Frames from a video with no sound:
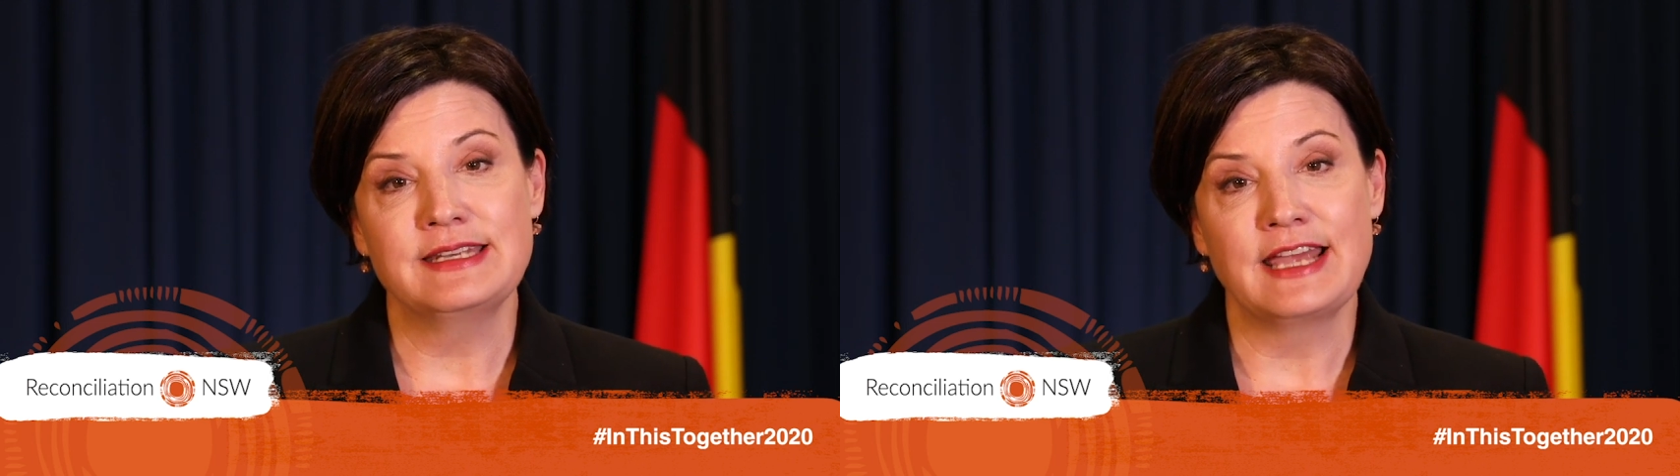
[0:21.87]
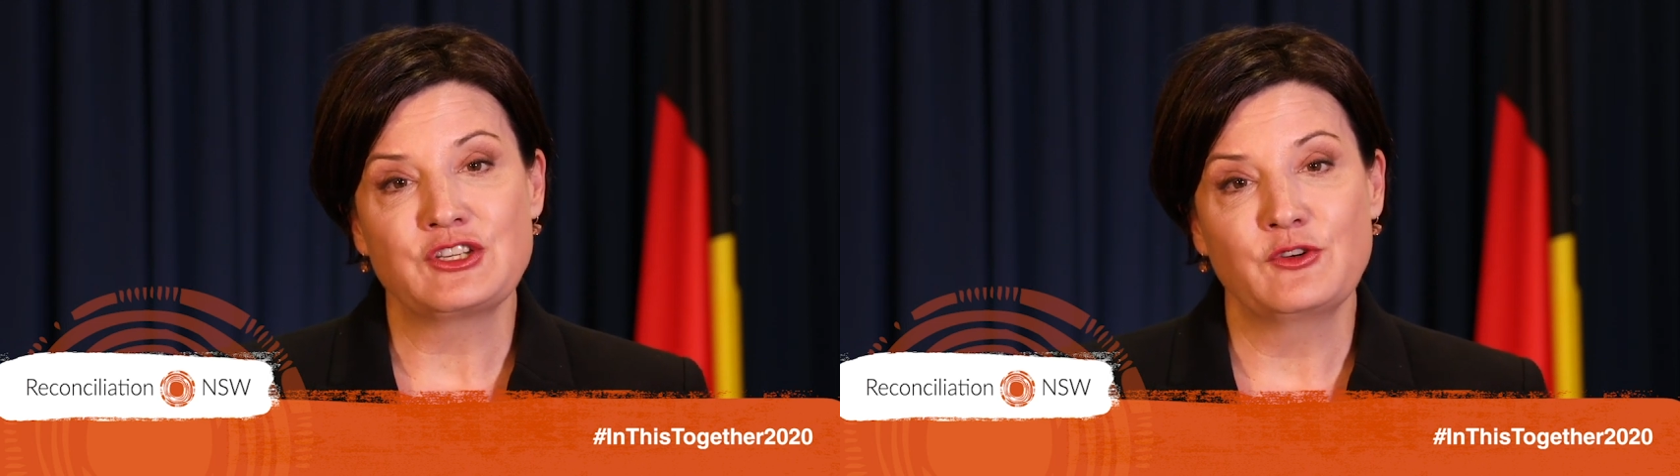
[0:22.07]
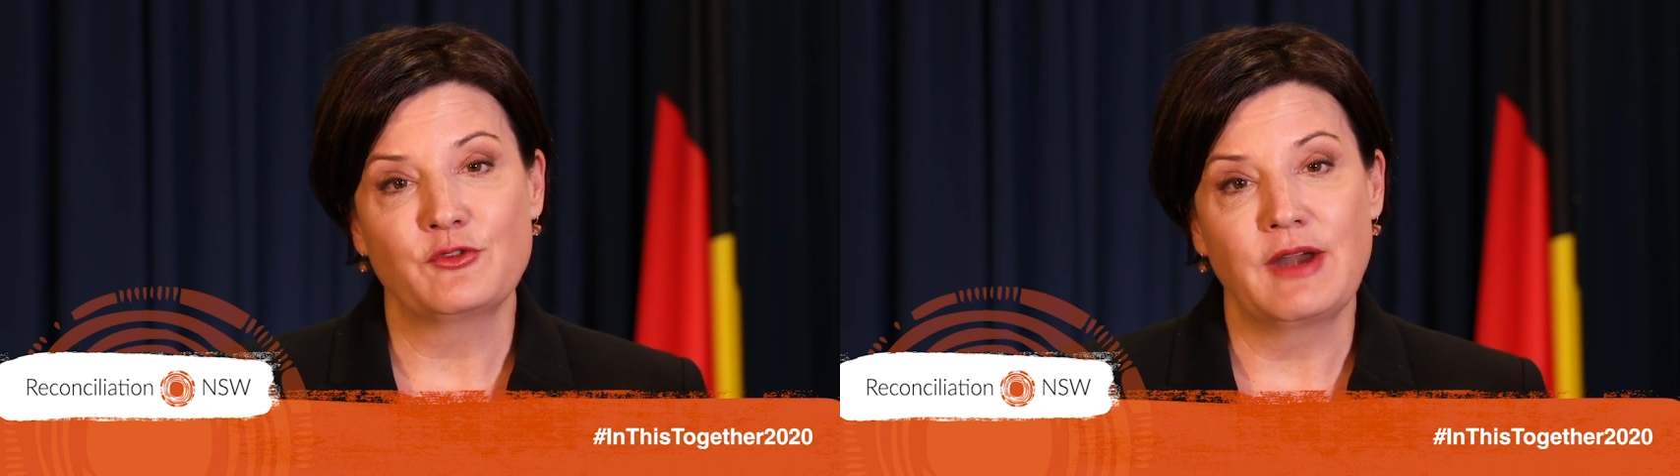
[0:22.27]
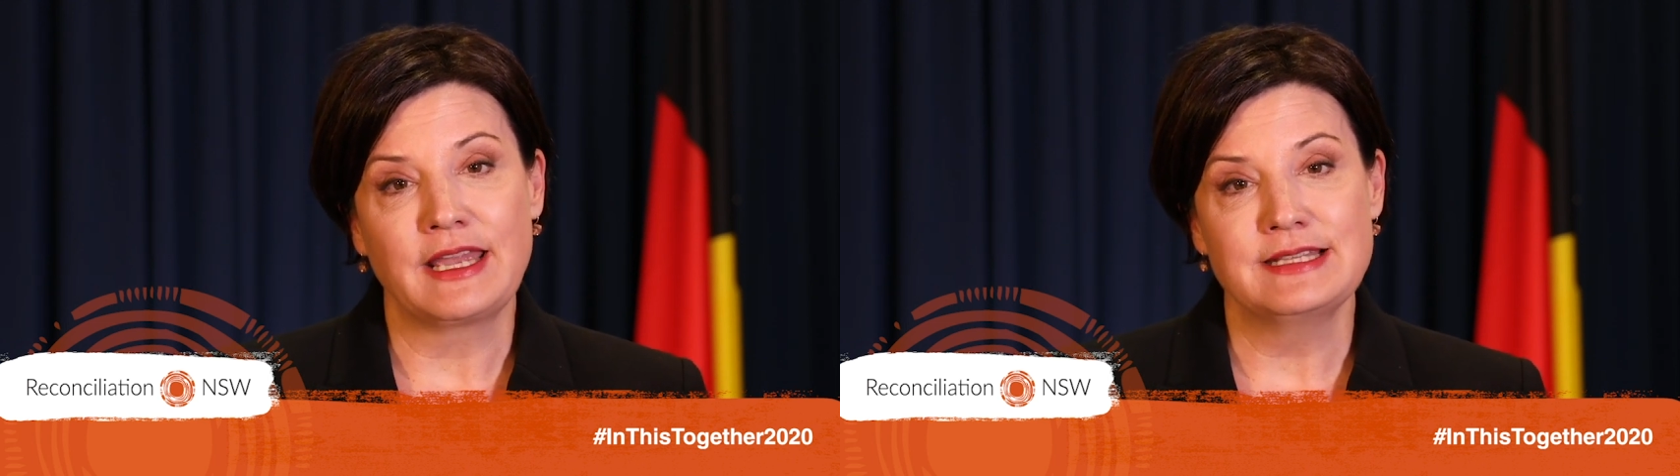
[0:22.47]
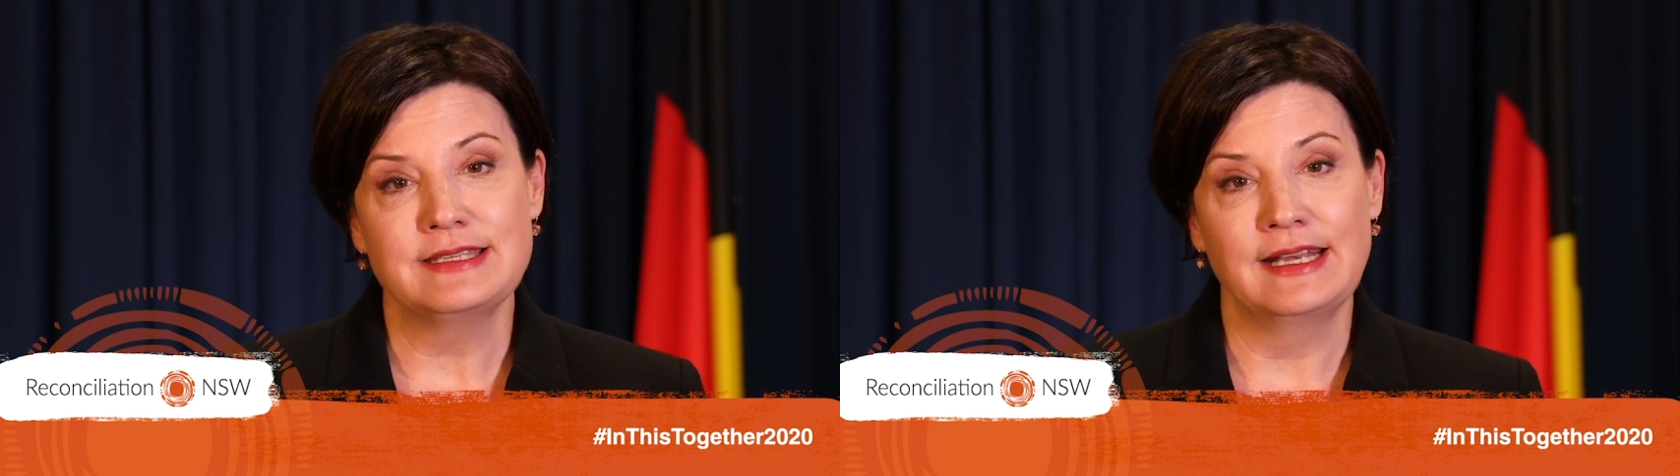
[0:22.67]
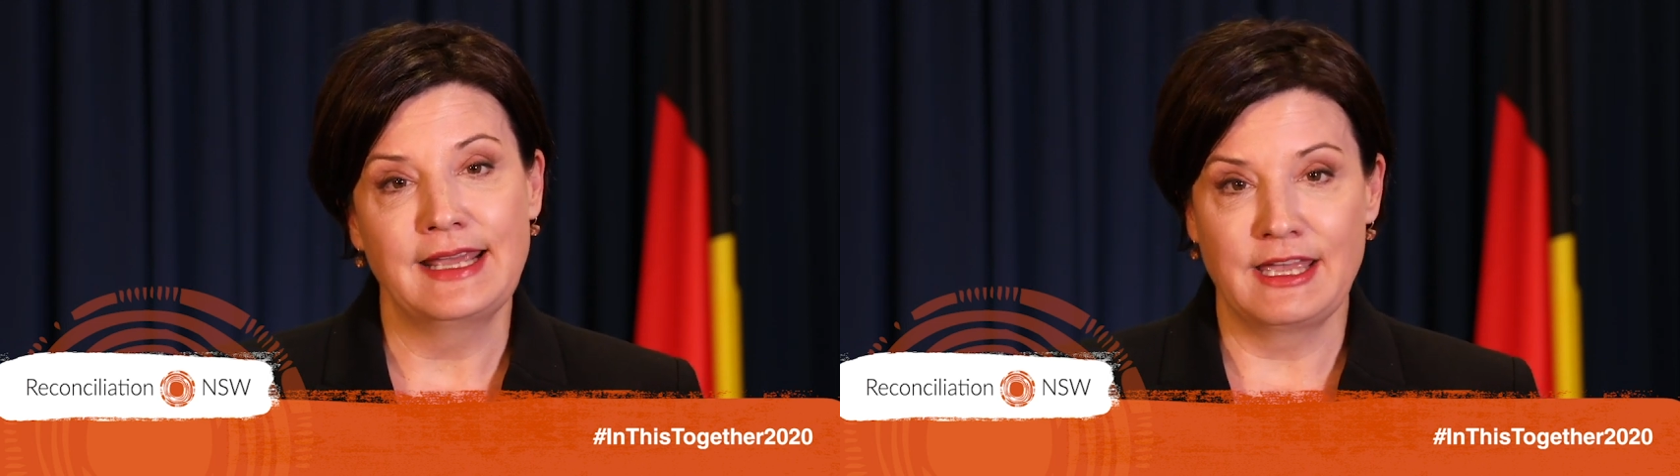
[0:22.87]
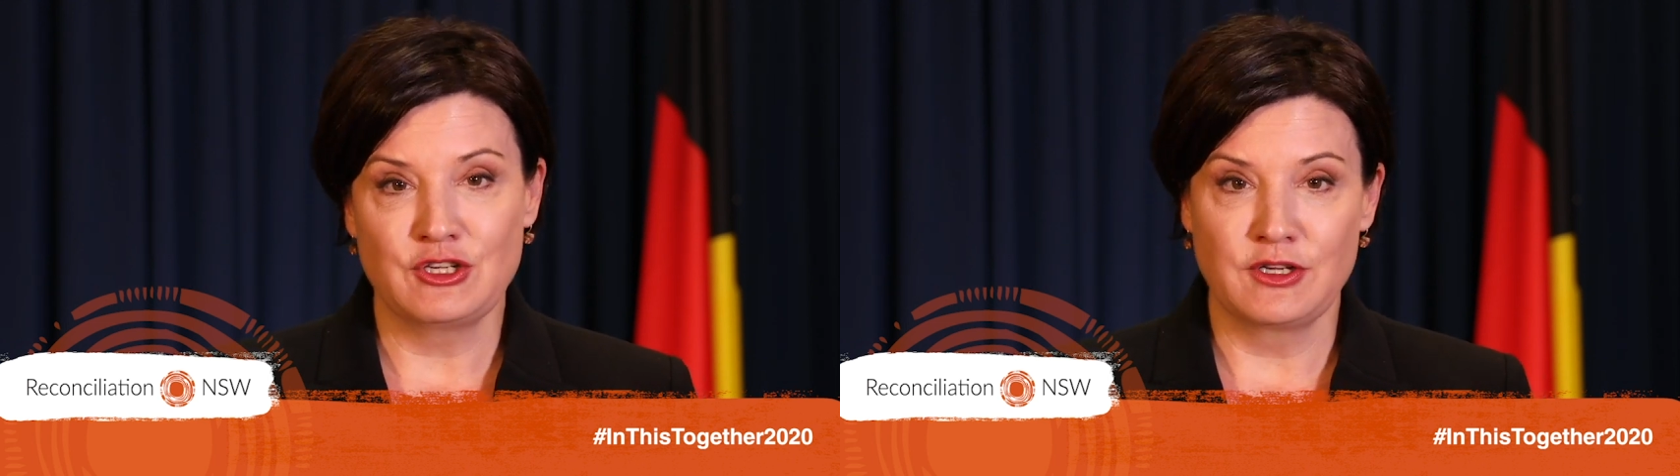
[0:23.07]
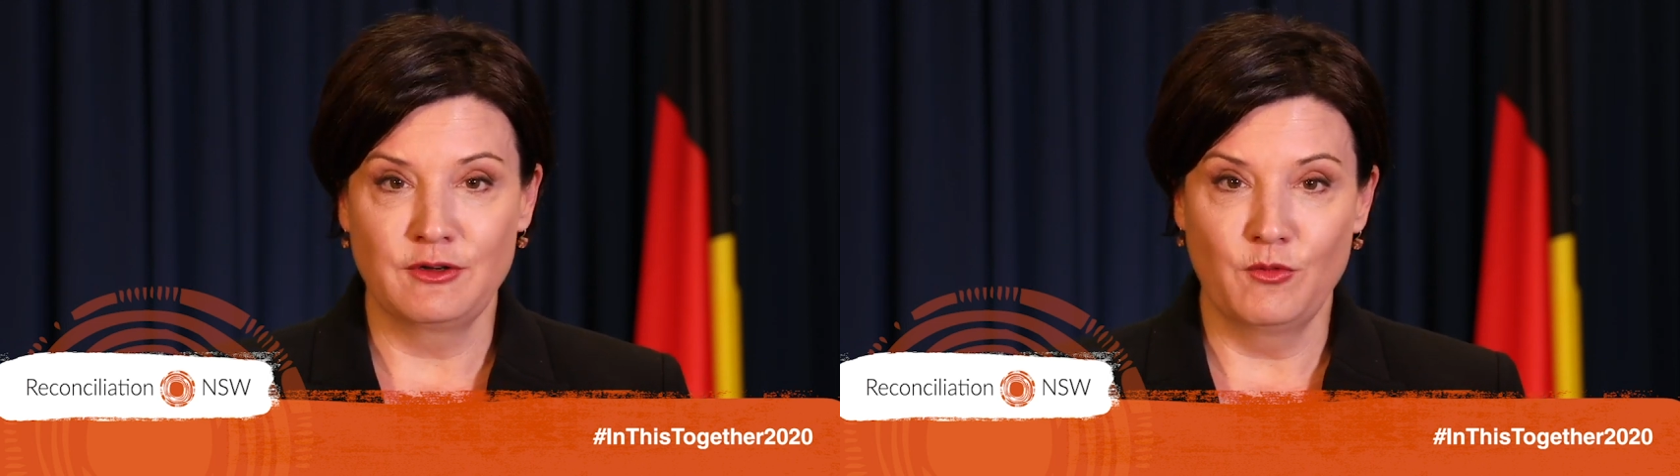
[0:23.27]
National
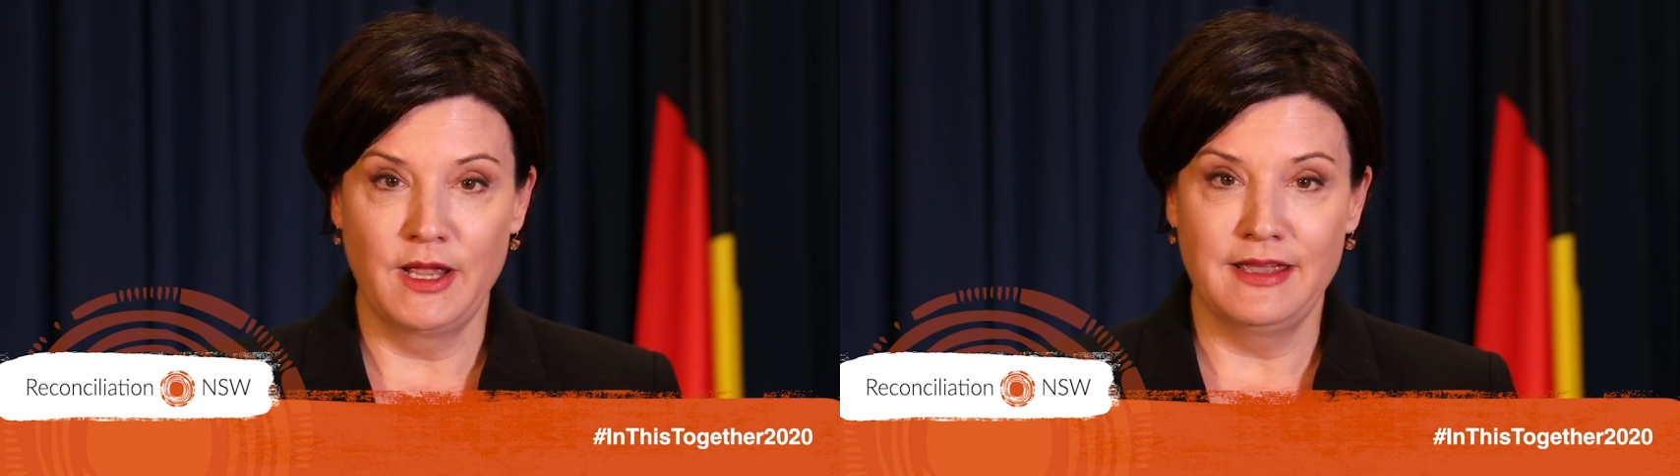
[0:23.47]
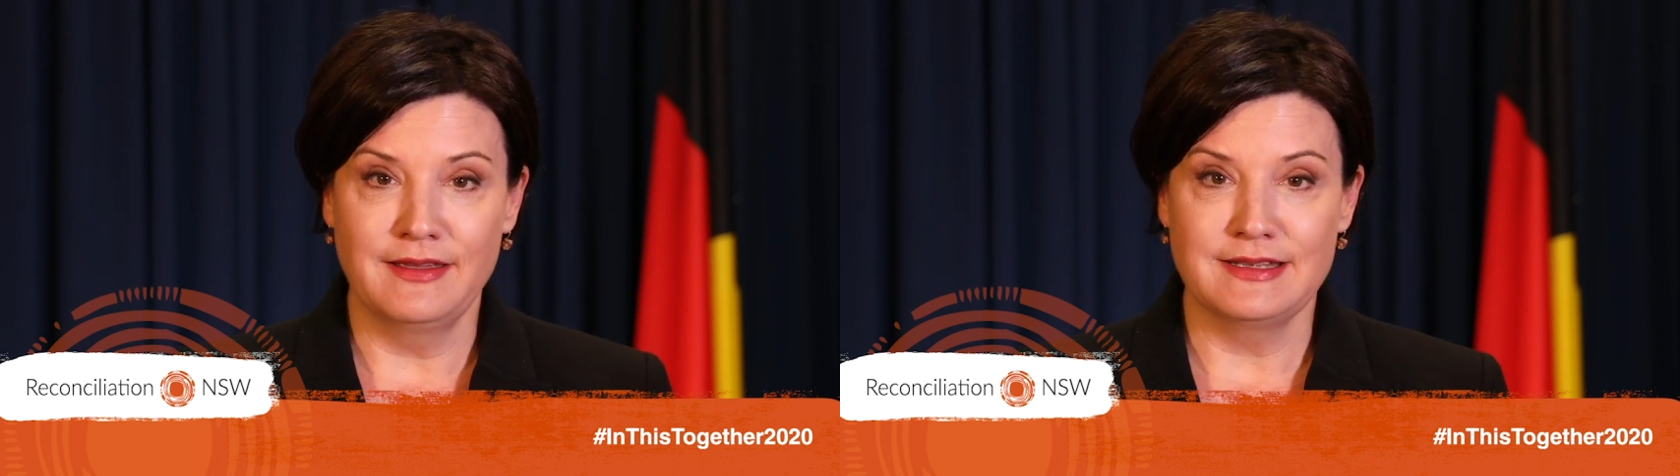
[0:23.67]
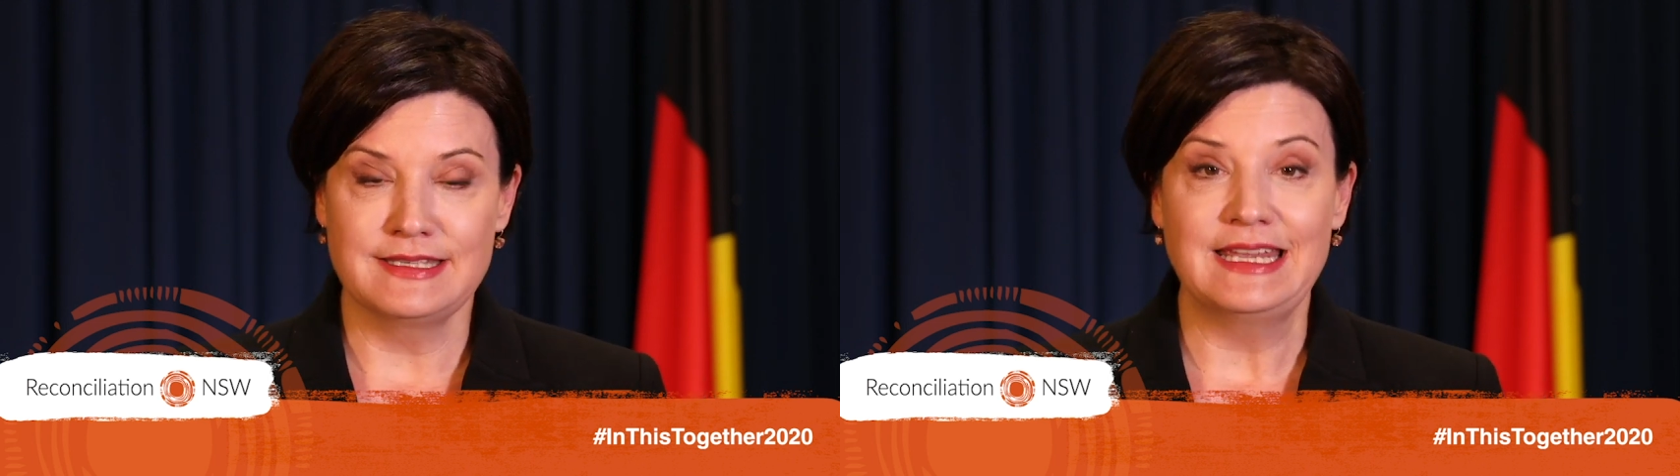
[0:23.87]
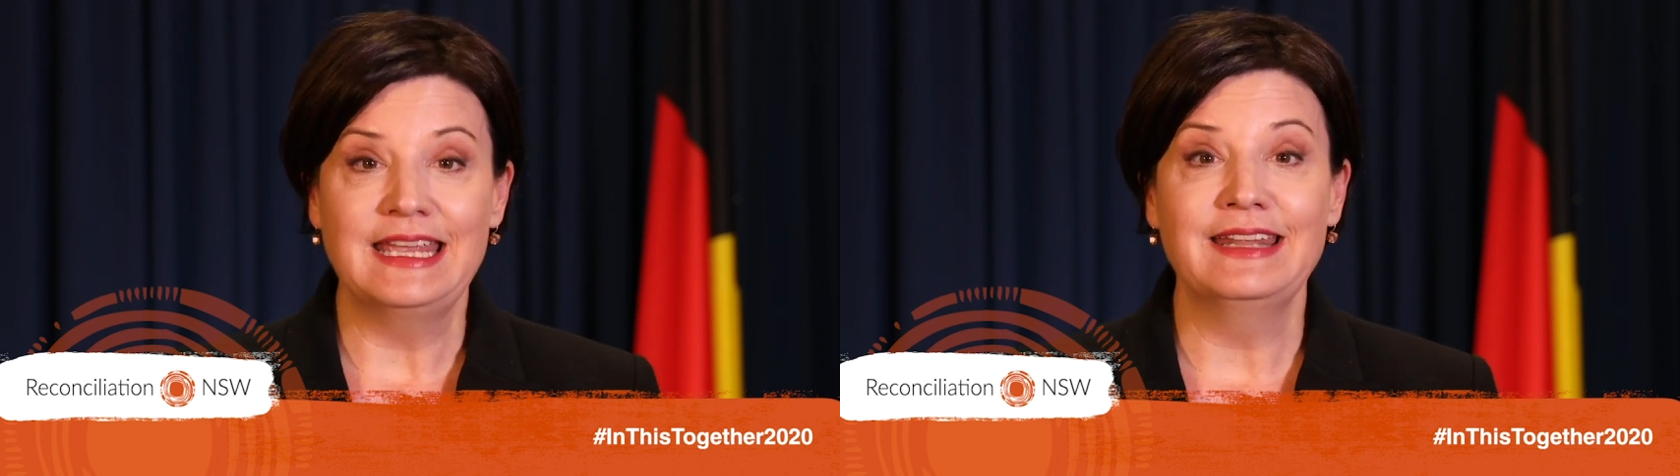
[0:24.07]
Reconciliation Week is